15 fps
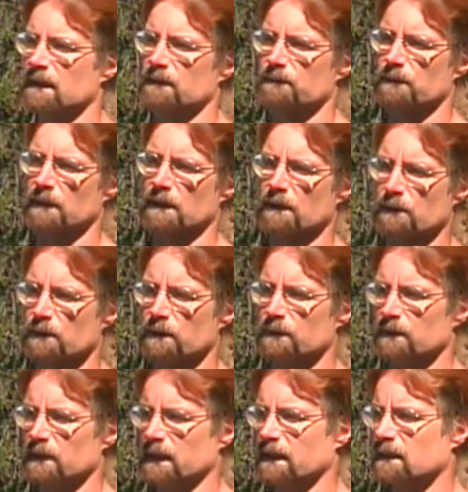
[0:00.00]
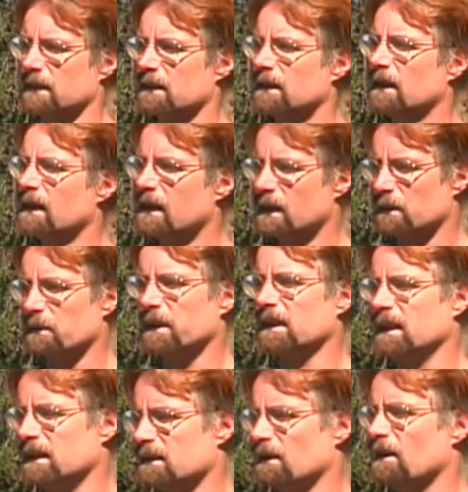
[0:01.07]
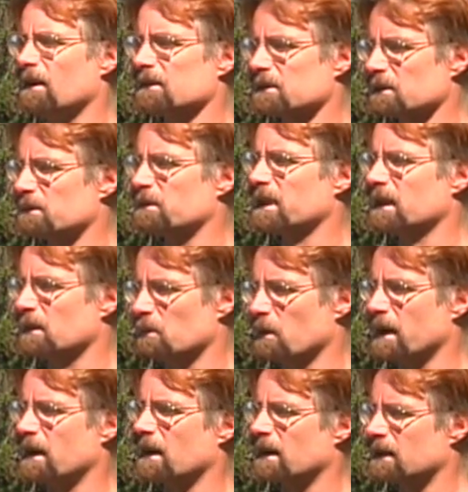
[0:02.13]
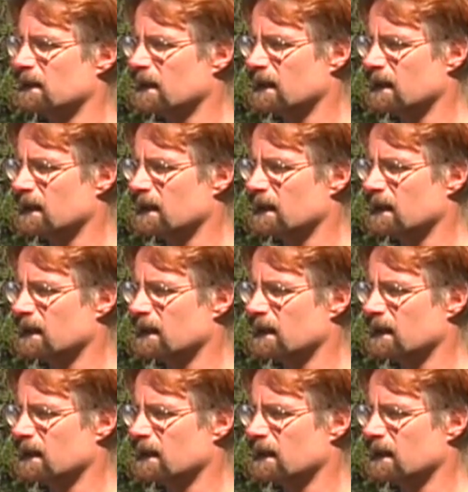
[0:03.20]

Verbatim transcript: if we're a crew leader, we need to also be aware